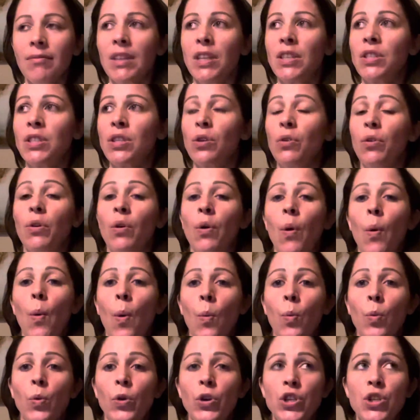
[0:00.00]
So
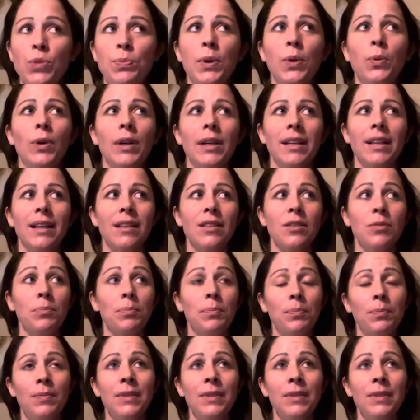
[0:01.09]
would you be willing to